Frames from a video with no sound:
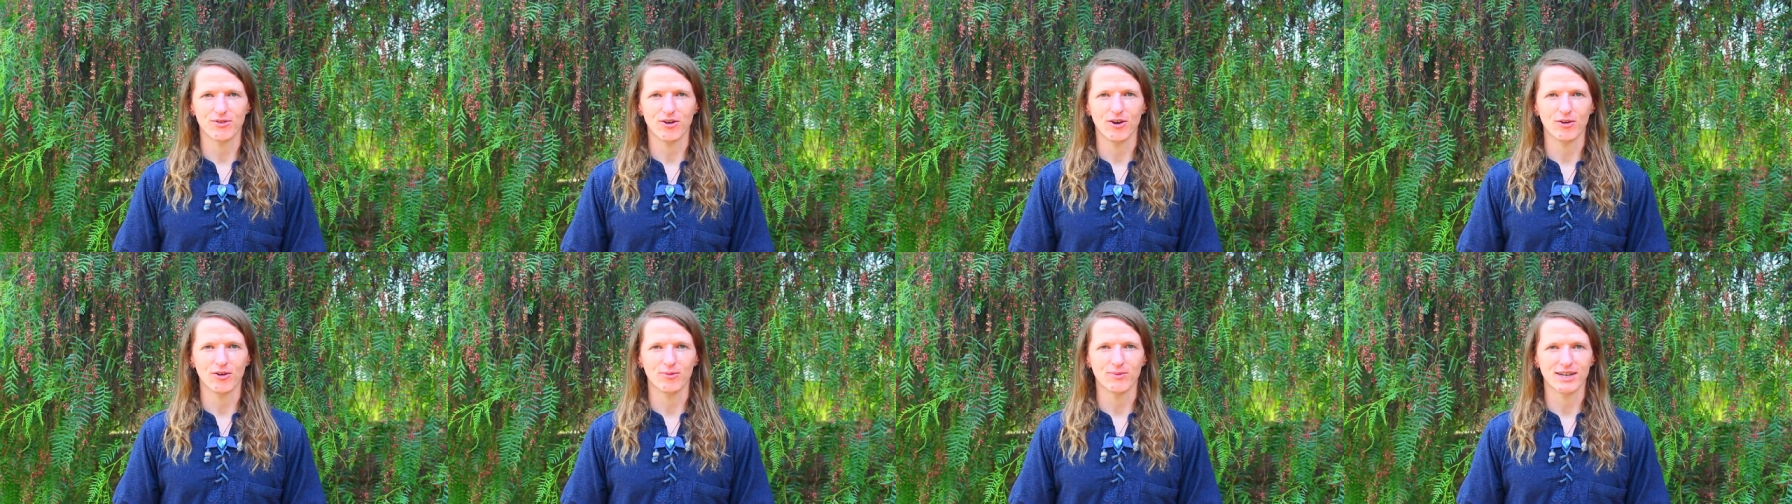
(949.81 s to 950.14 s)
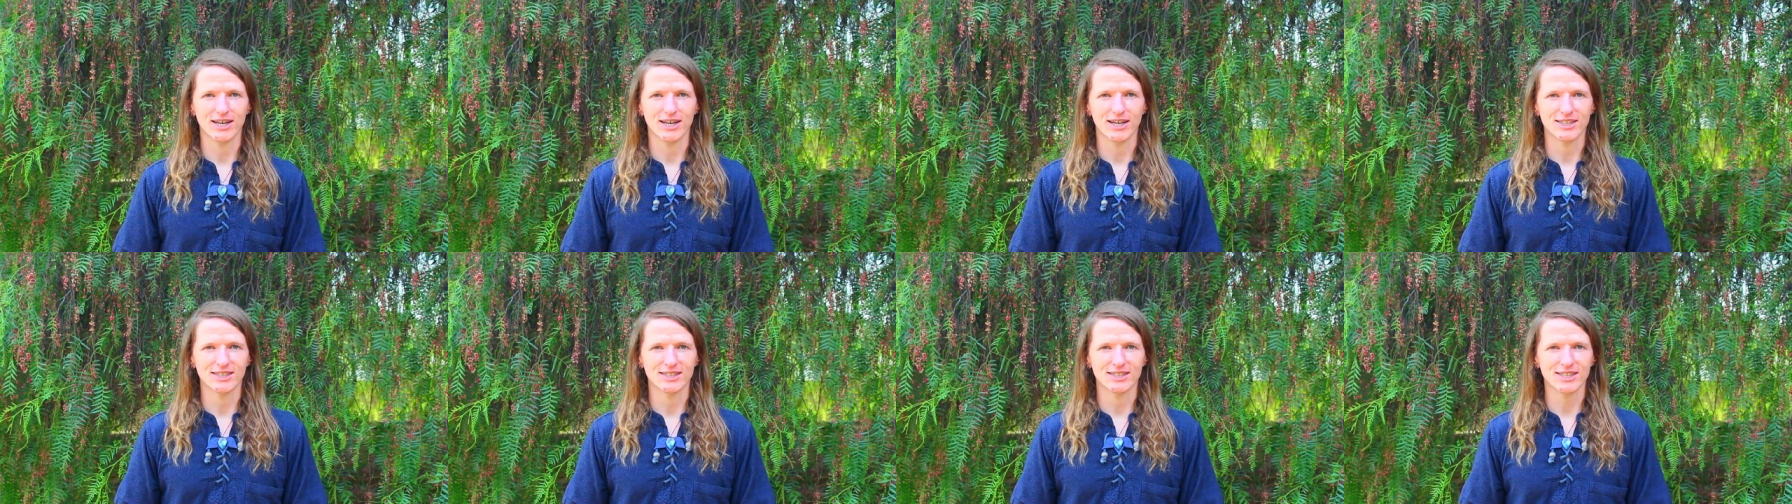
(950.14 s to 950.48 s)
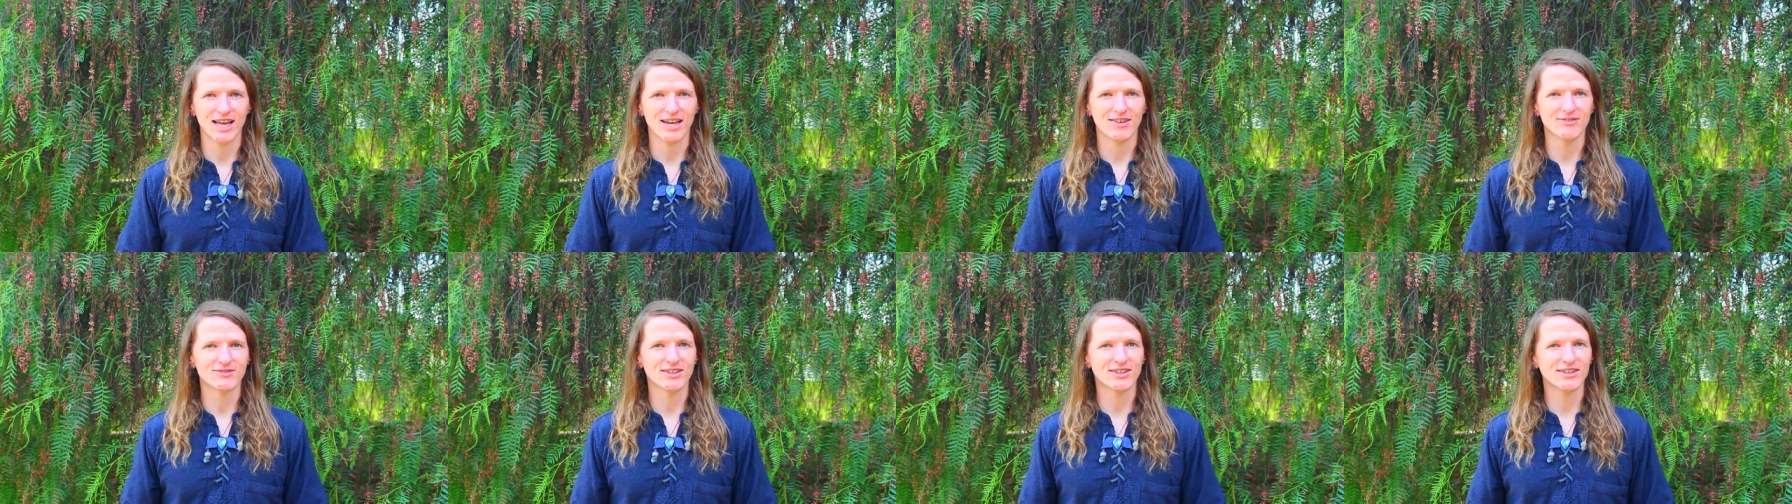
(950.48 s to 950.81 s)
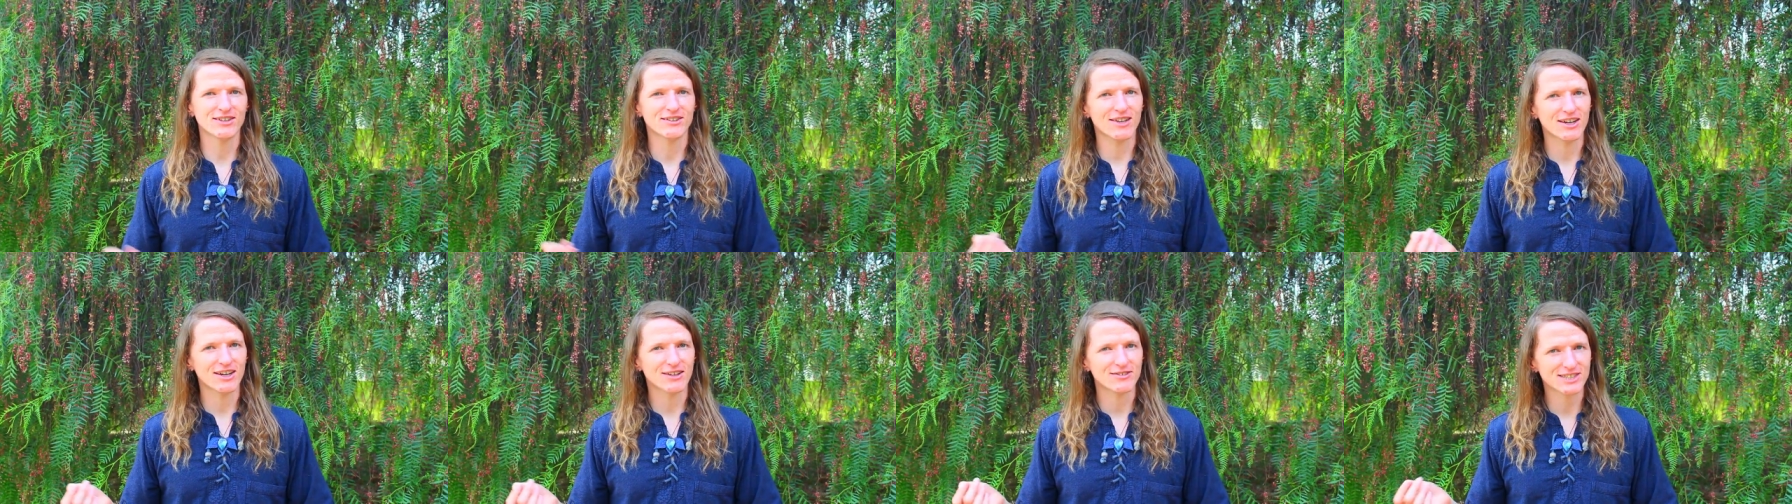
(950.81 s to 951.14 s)
all because I've done
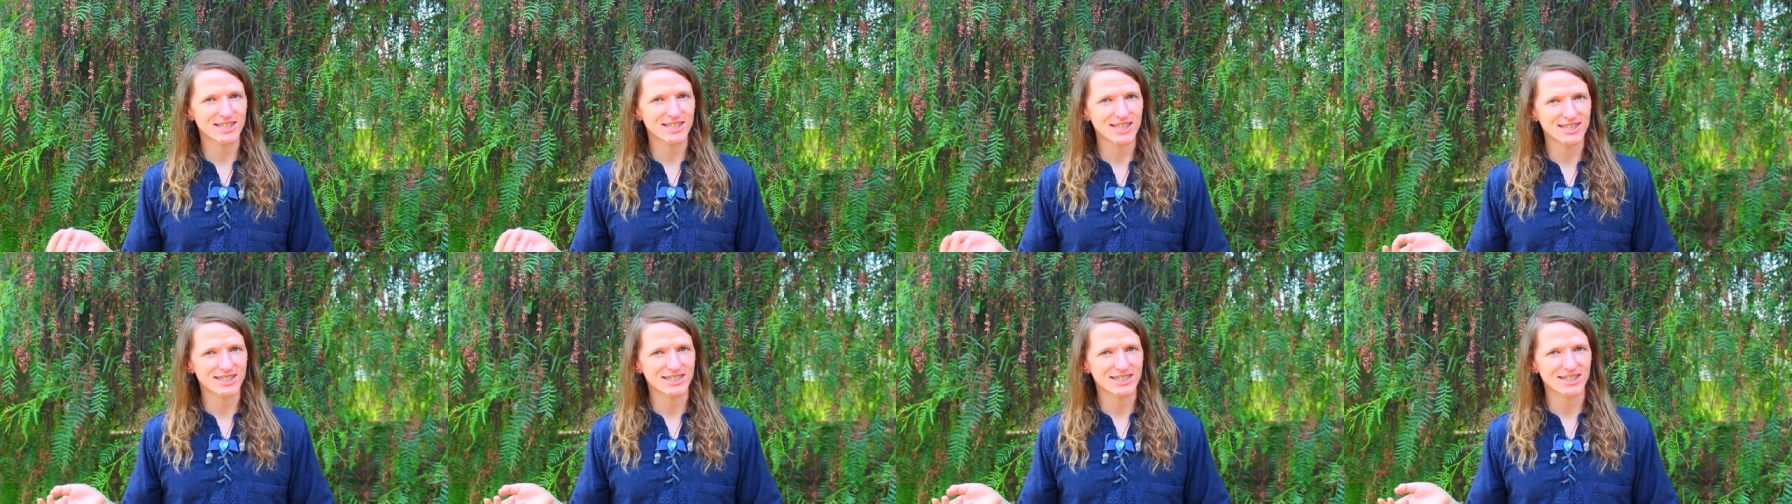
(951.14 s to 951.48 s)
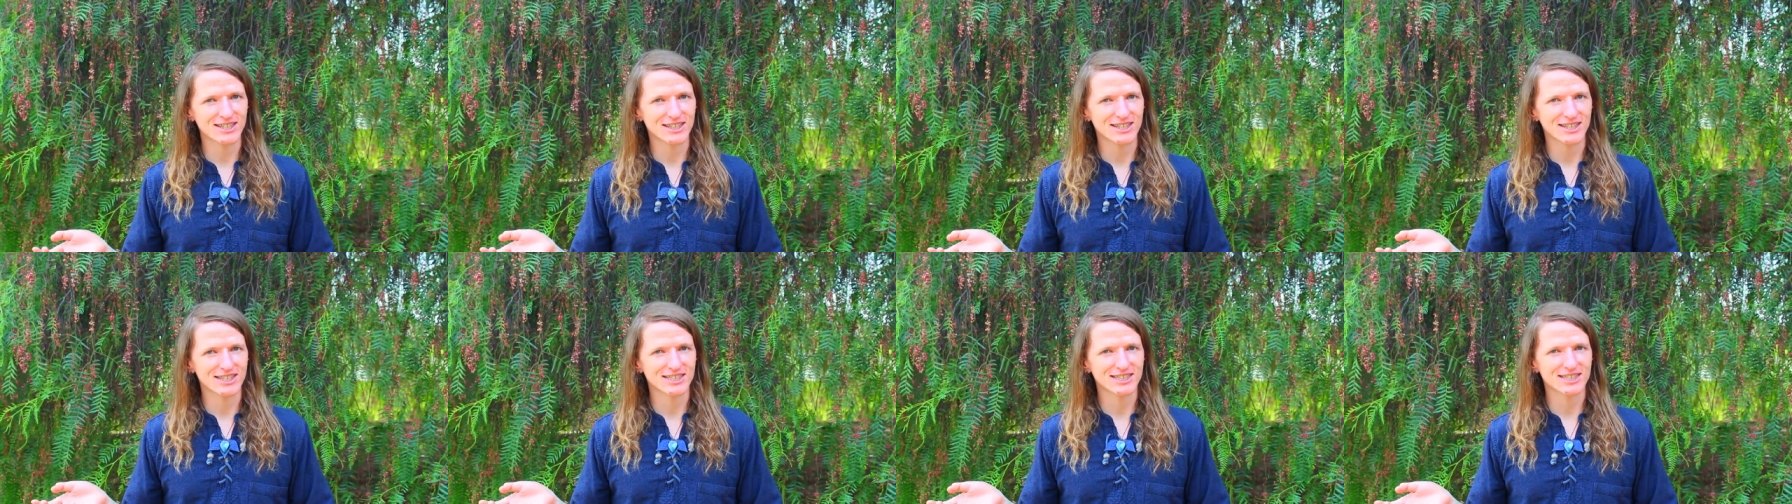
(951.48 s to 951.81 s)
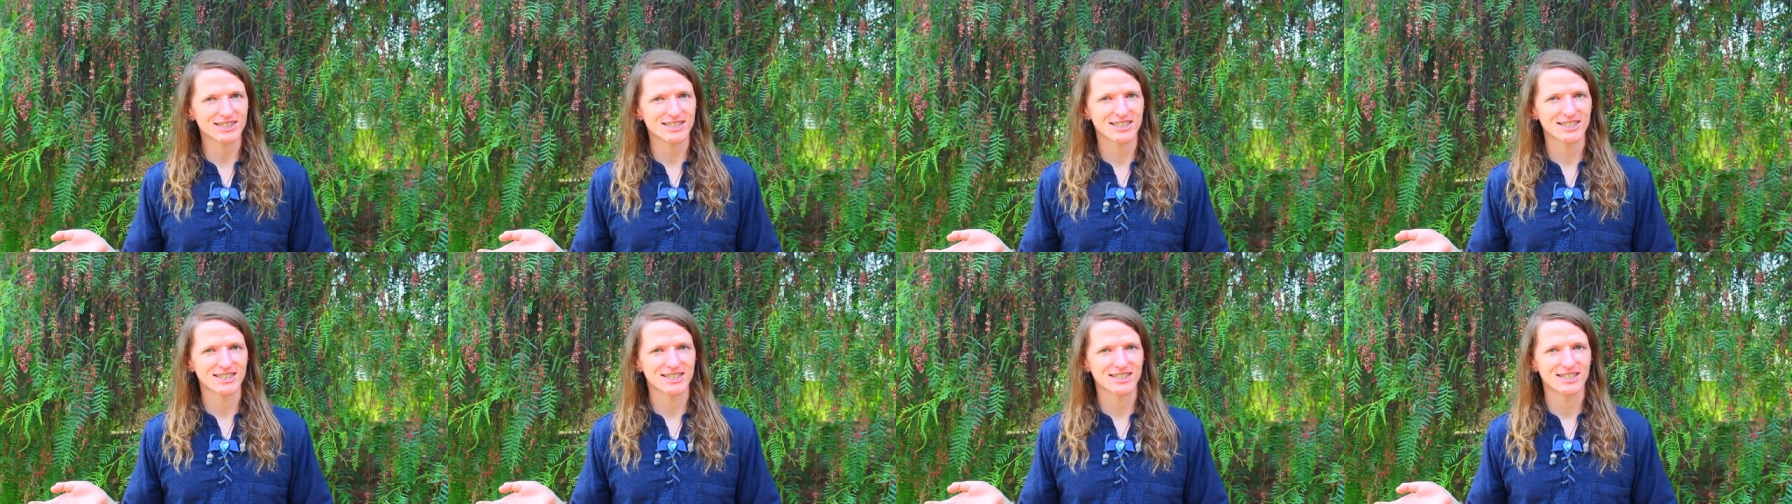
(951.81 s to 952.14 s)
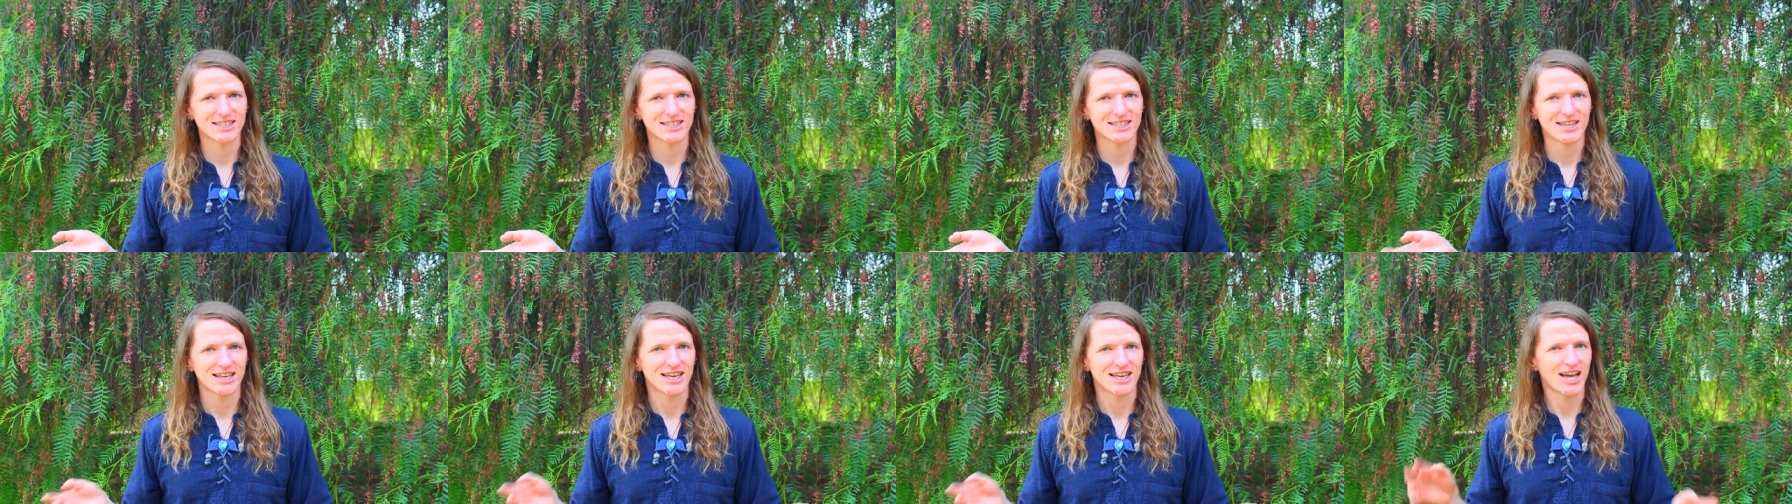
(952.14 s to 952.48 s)
a lot of
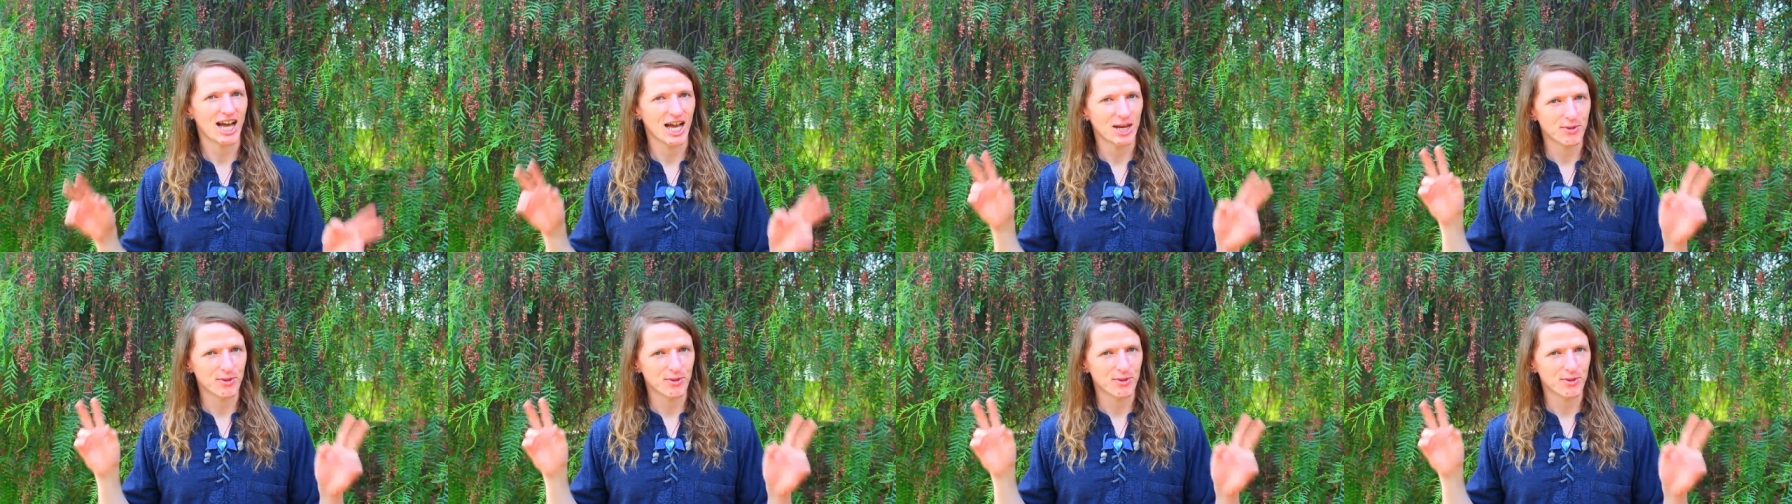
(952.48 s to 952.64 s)
psychedelics,